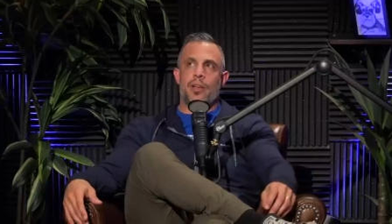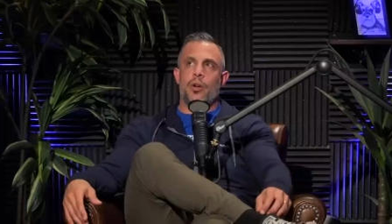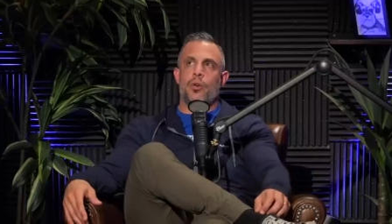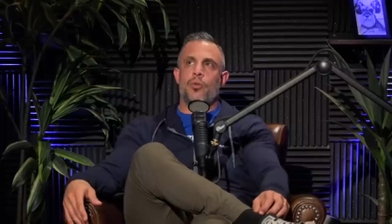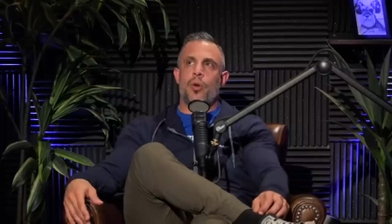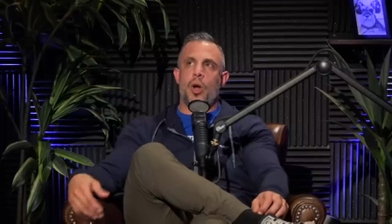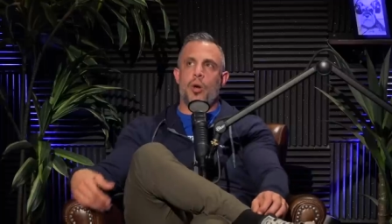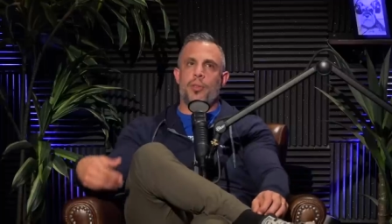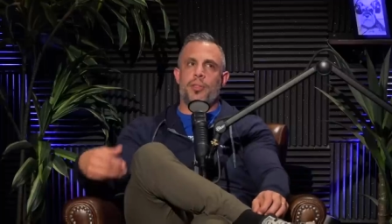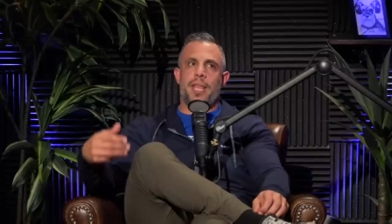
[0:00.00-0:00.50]
the
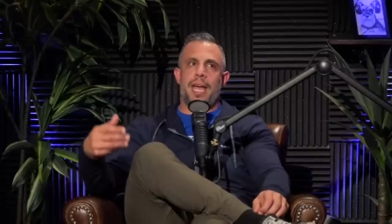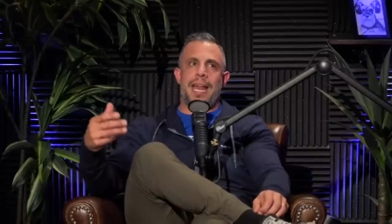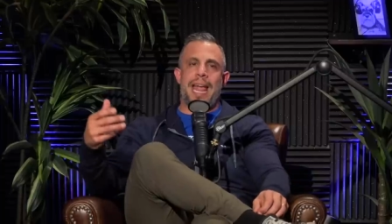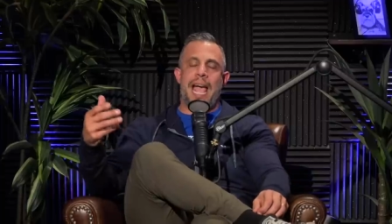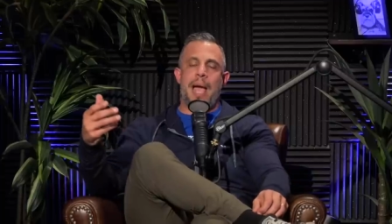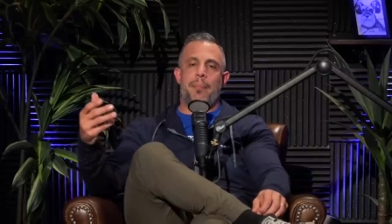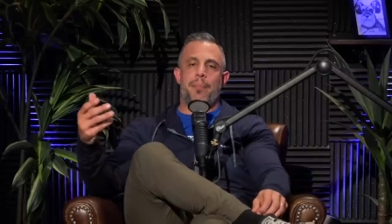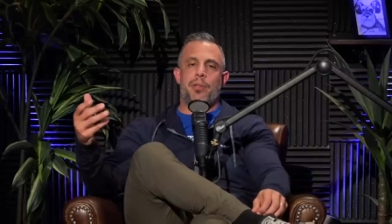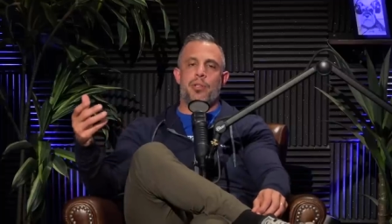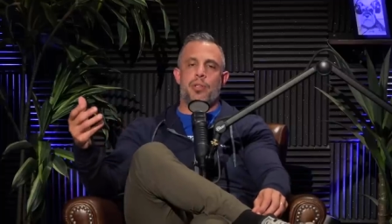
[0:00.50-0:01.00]
growth that
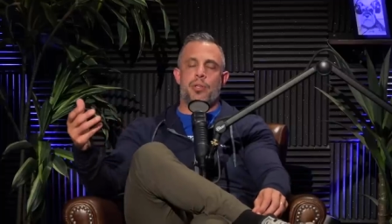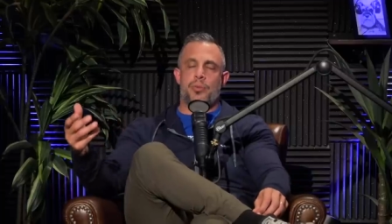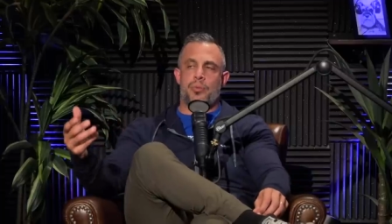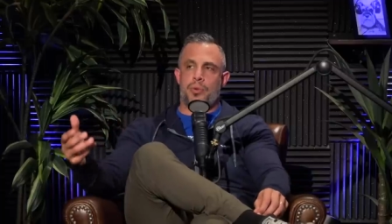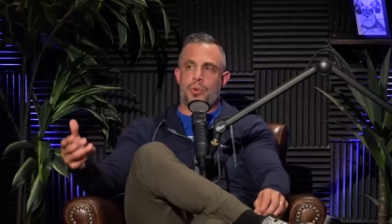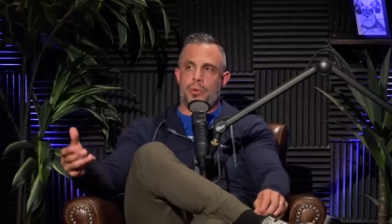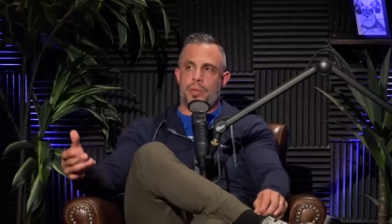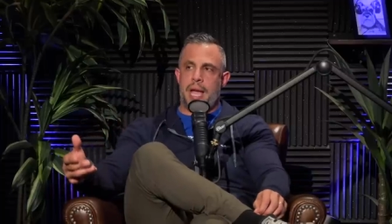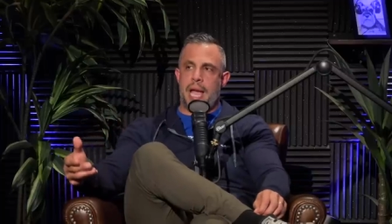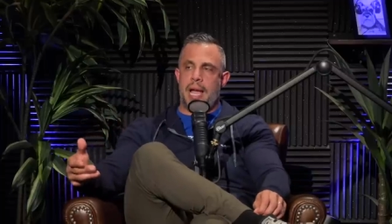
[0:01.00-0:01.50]
happens
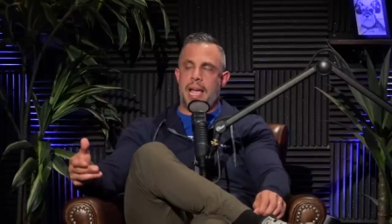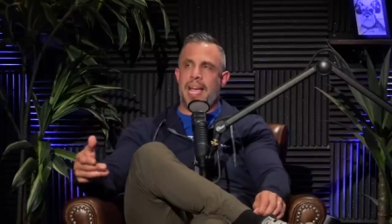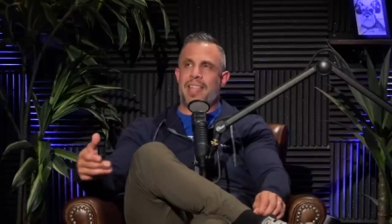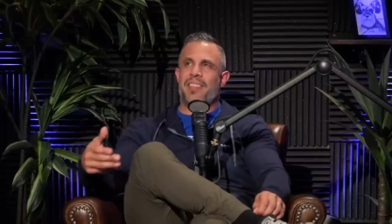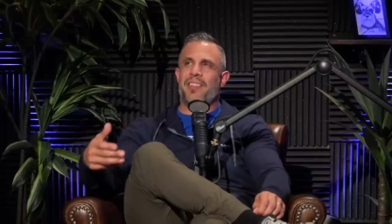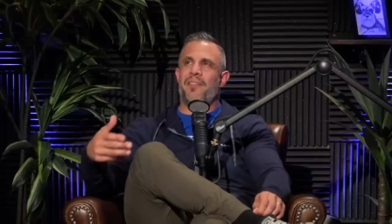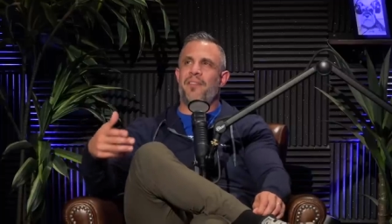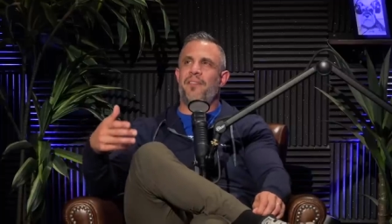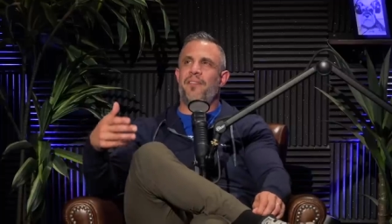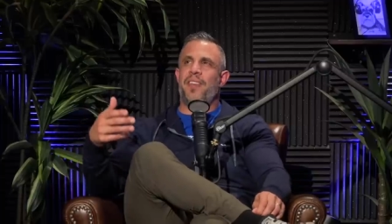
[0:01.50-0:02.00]
through that and
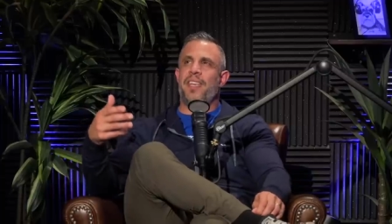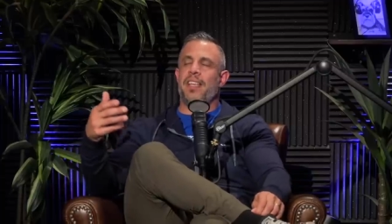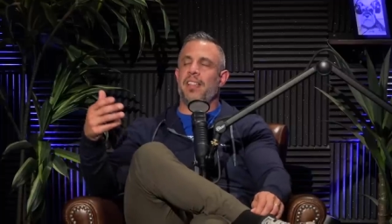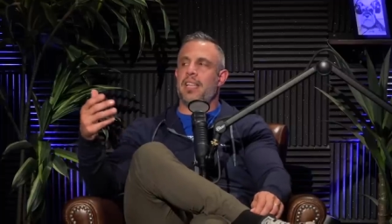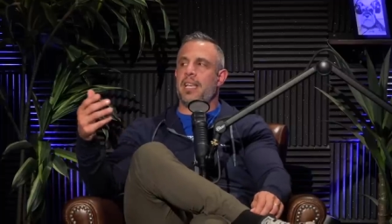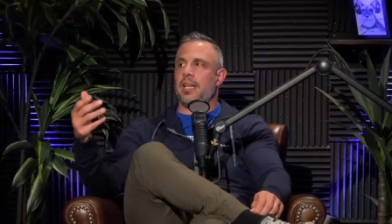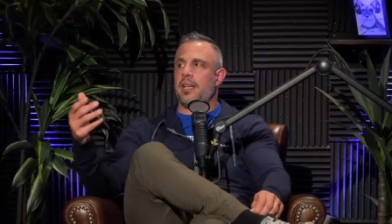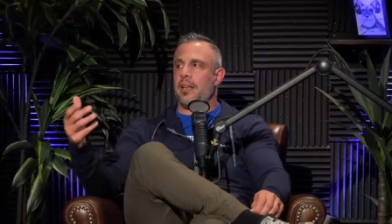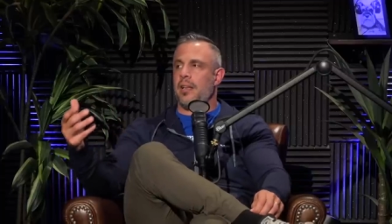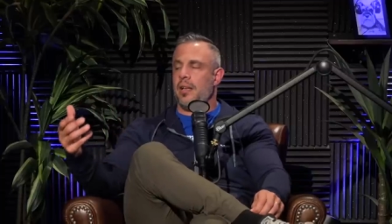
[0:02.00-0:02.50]
the
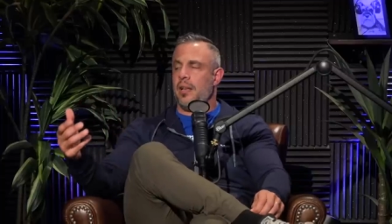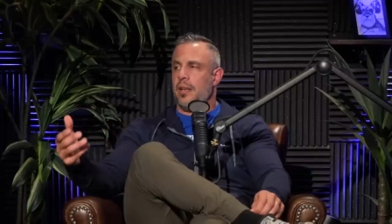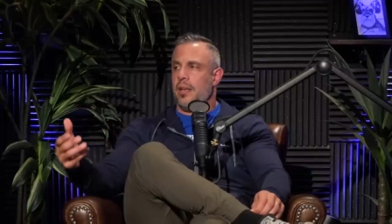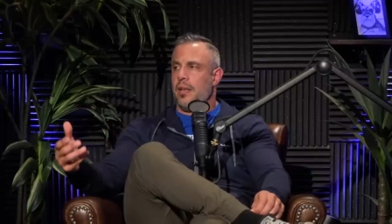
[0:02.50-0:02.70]
feeling